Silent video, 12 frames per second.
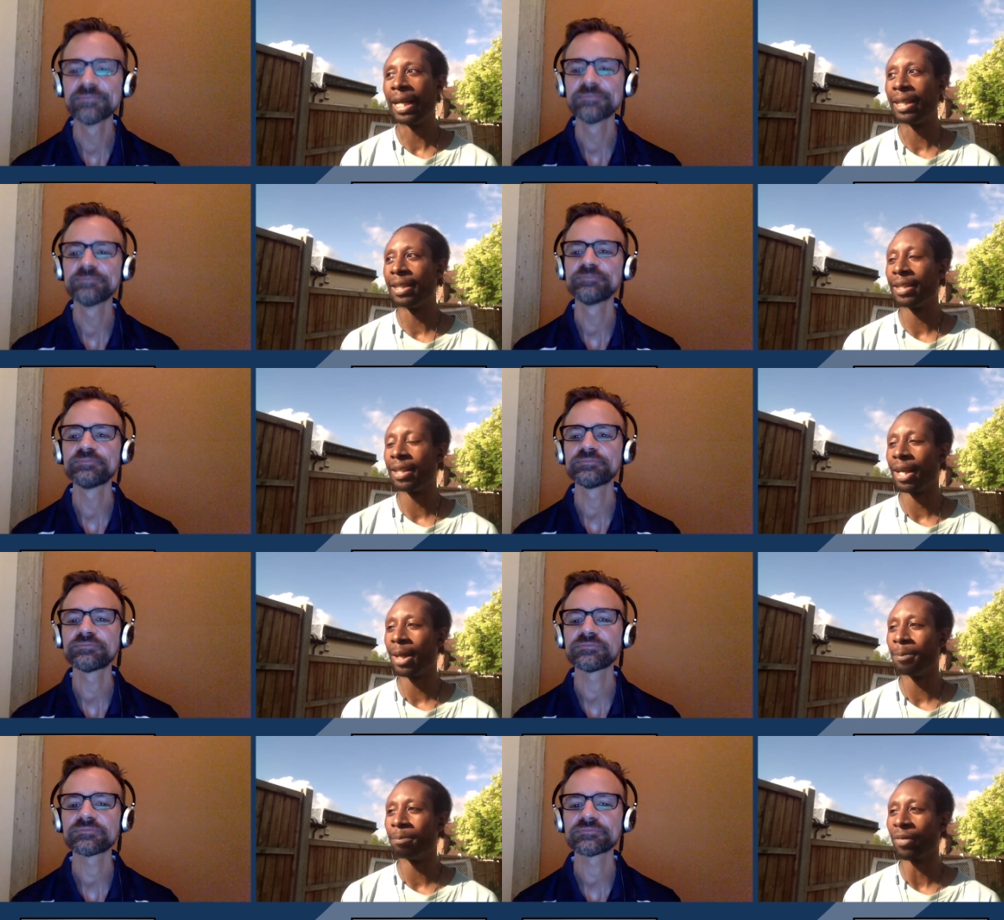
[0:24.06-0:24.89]
Speaker 1: and
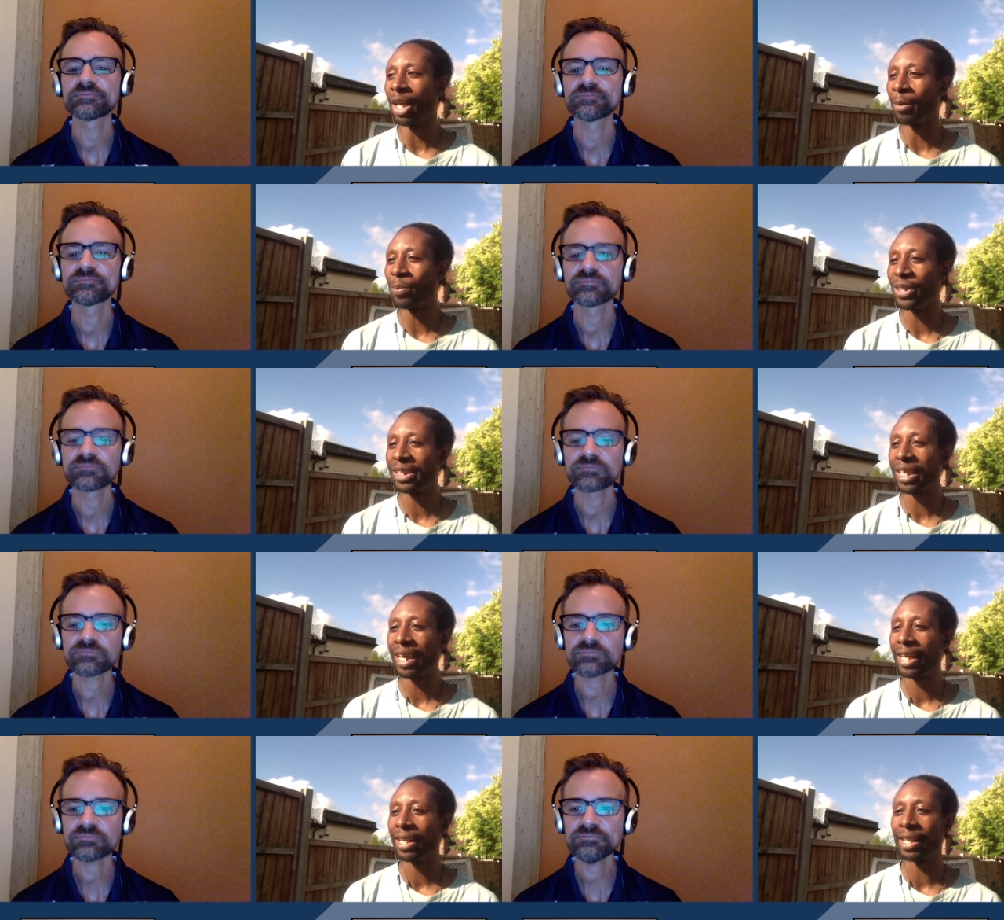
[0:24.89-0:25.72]
um,
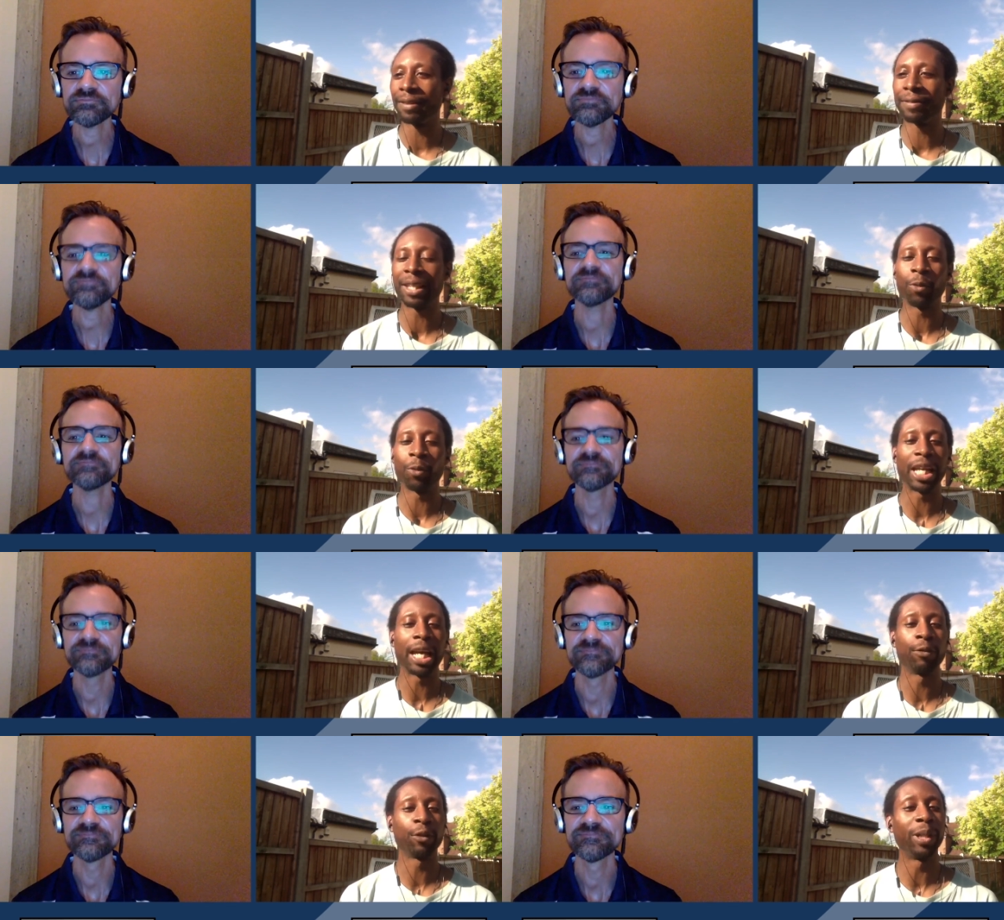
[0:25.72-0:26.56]
appreciating the gift that we
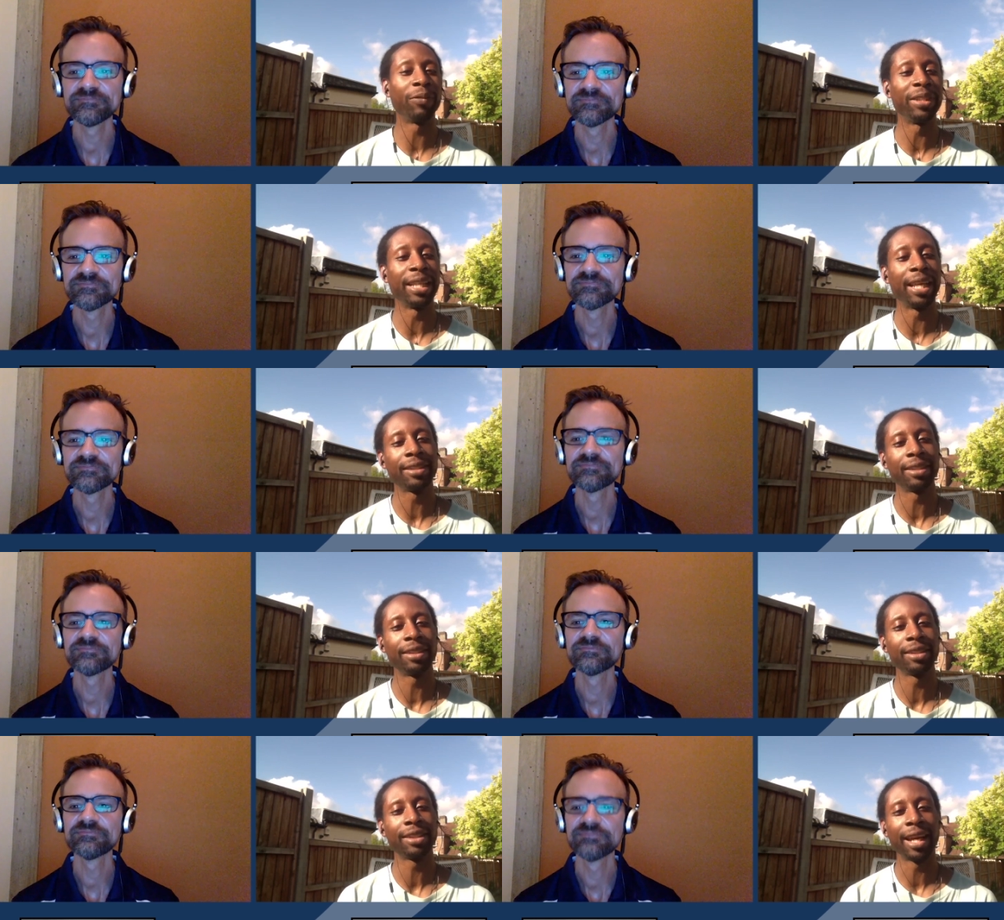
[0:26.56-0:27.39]
have of Mother
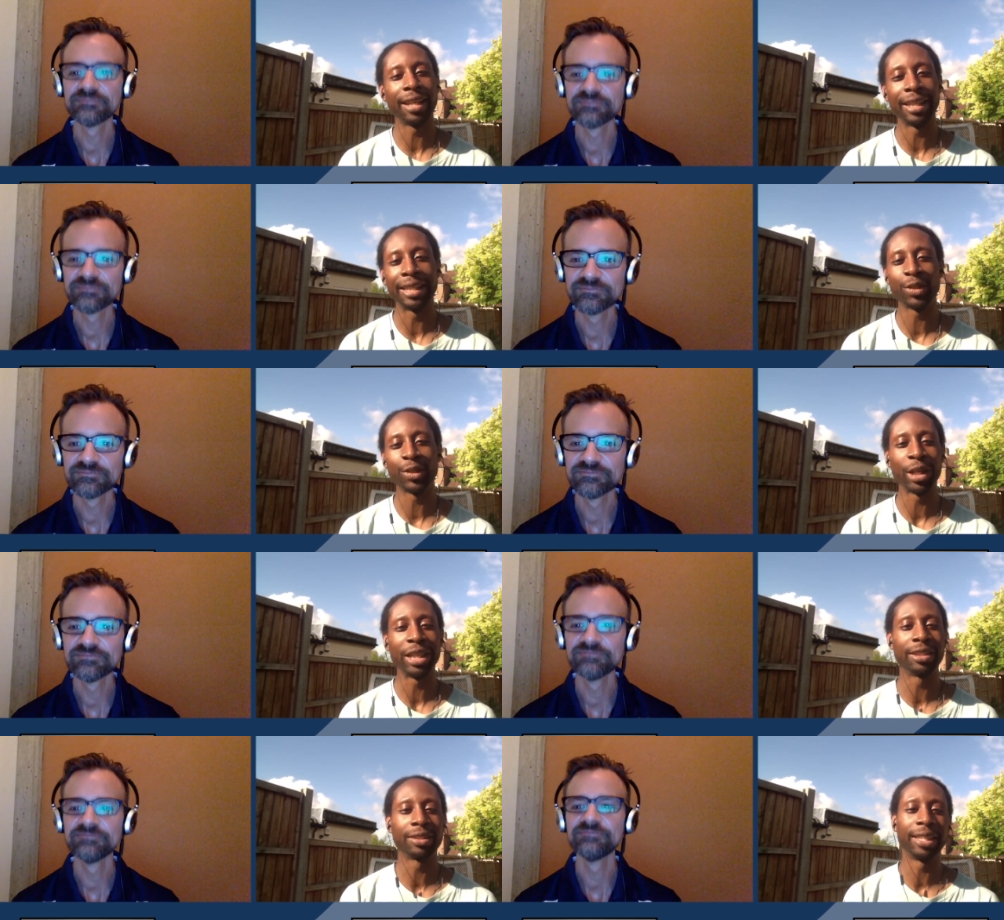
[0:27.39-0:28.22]
Nature shining its
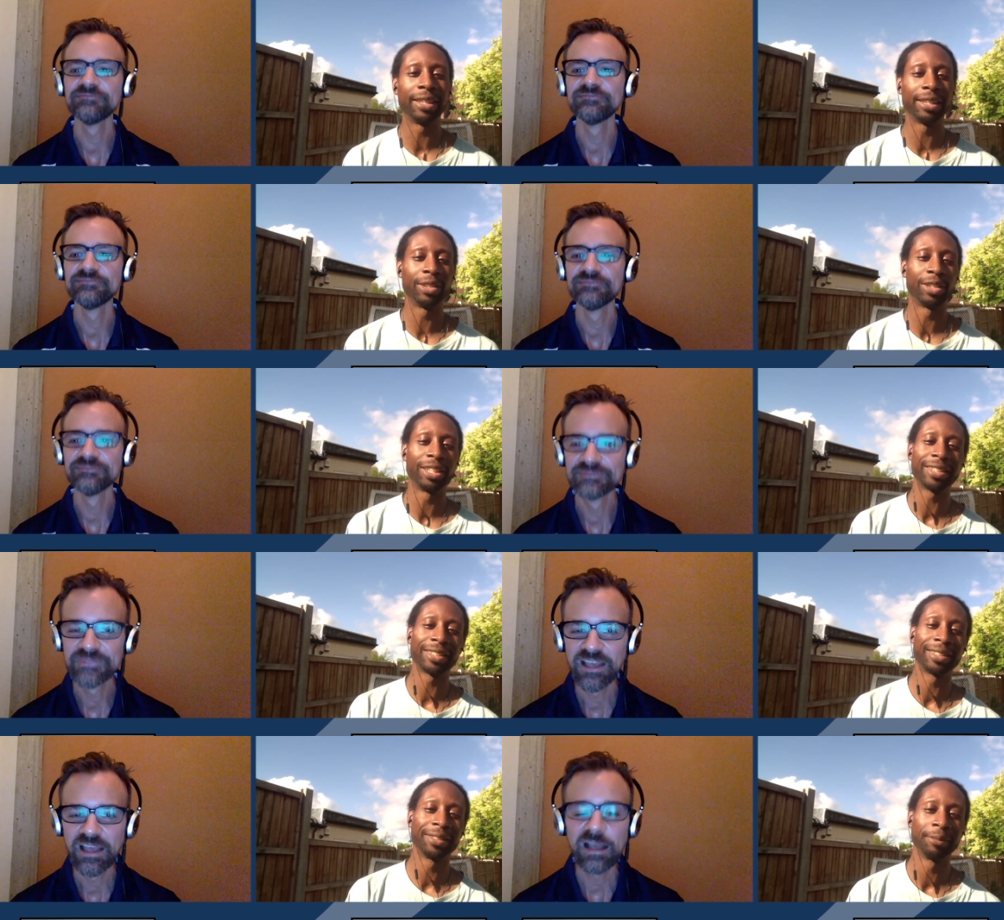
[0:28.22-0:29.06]
rays of energy on
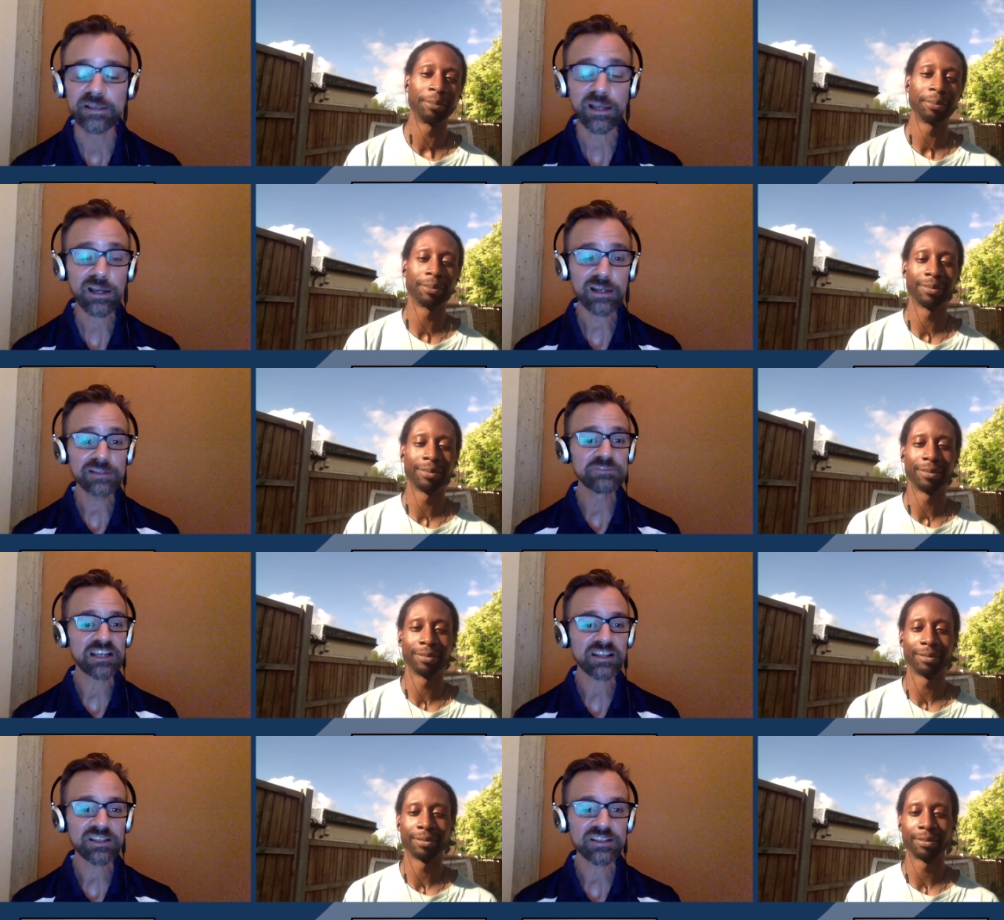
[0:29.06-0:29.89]
us. Yeah, I'm
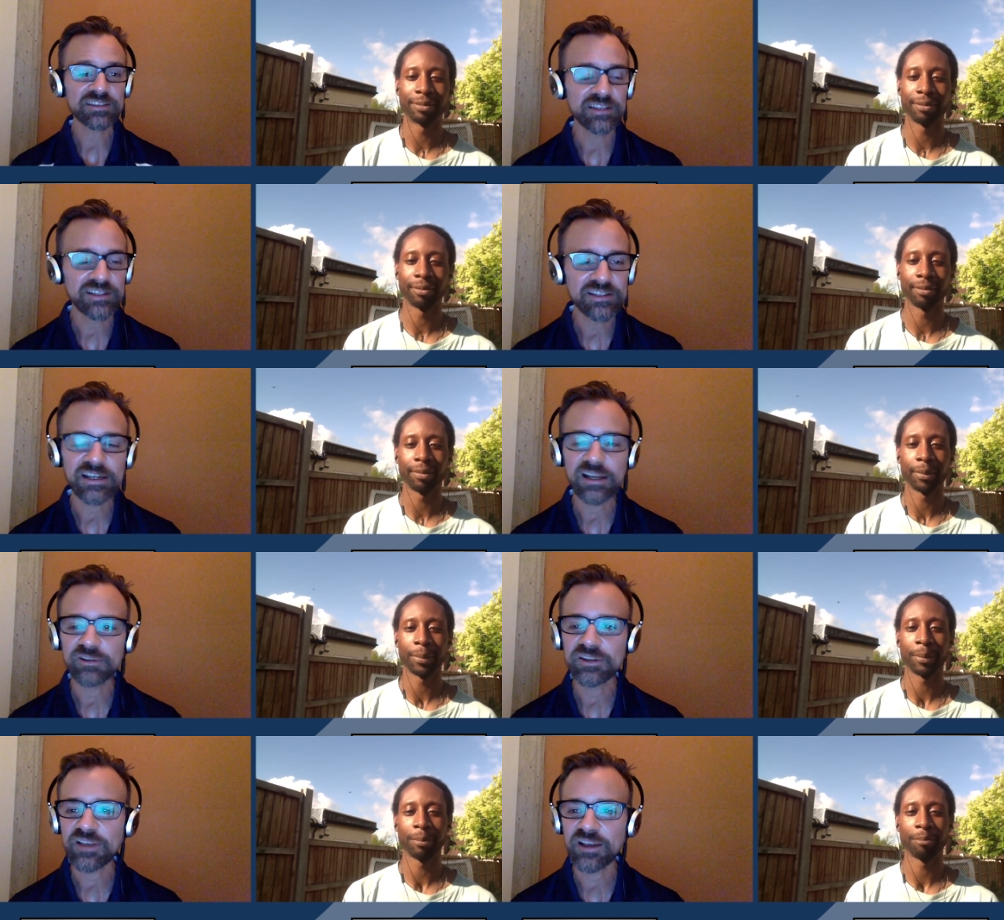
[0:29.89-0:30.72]
jealous.
Speaker 2: I need to get
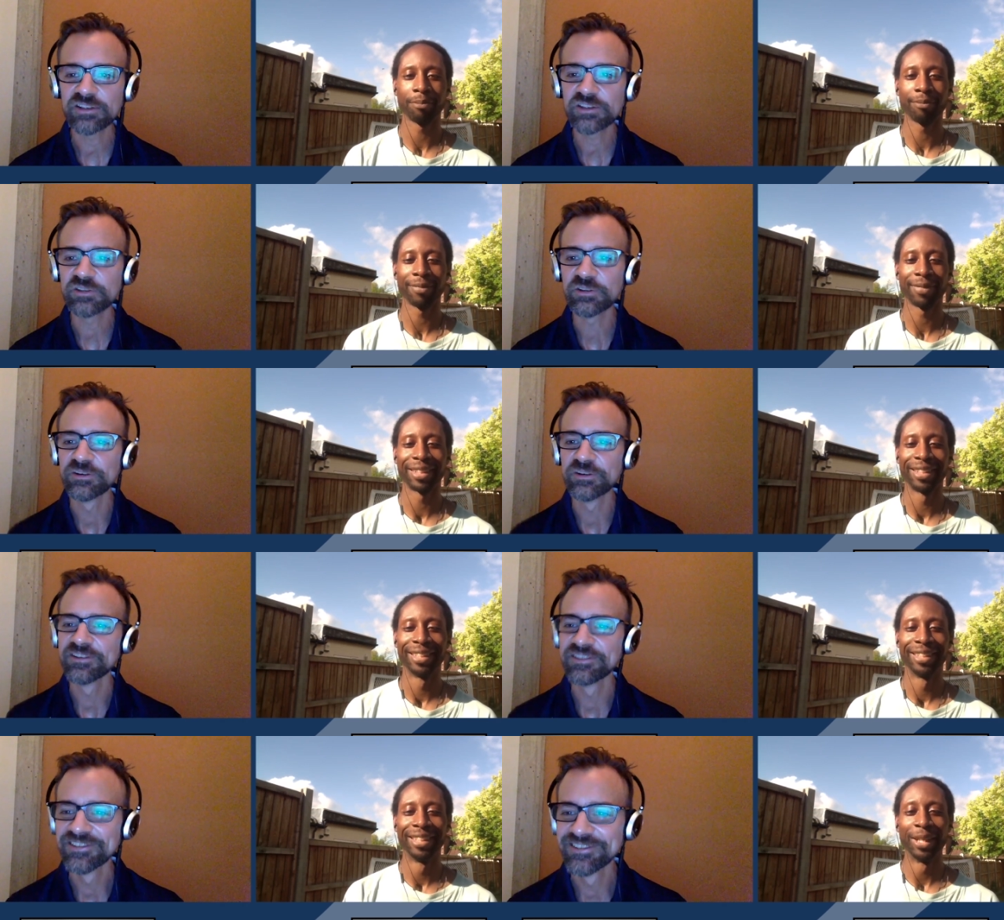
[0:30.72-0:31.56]
outside too.
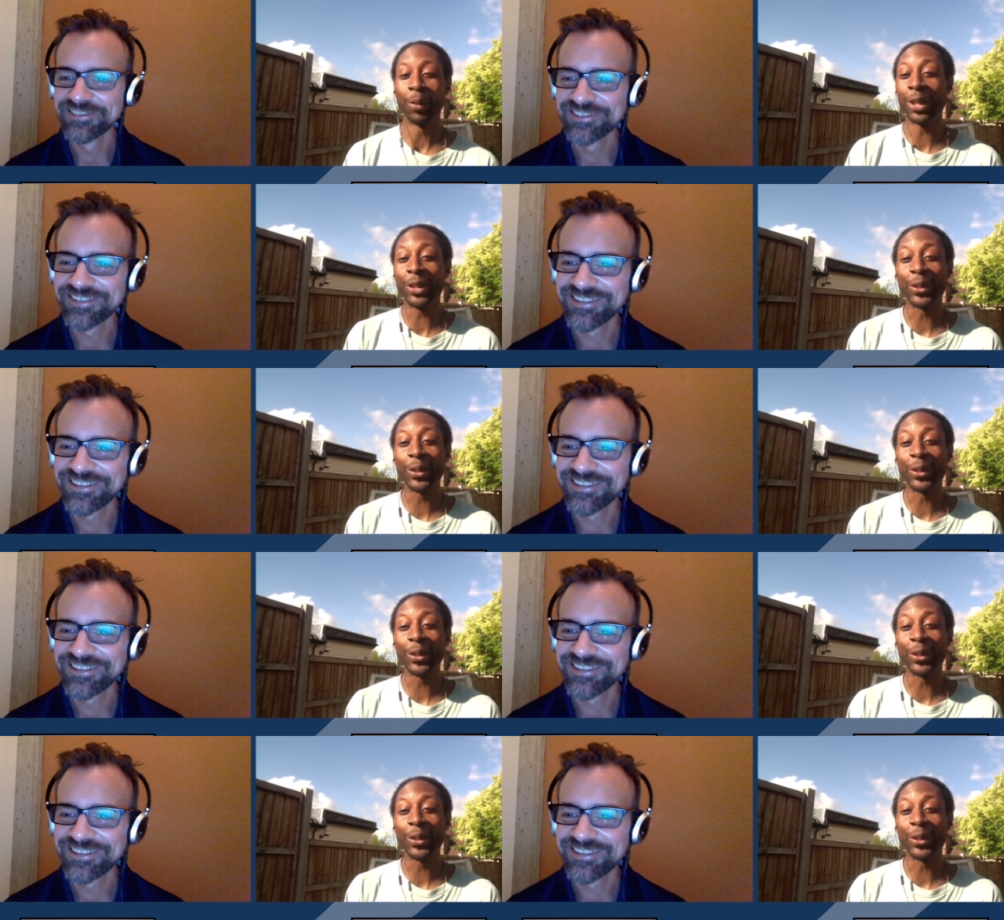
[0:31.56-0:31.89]
Speaker 1: Well,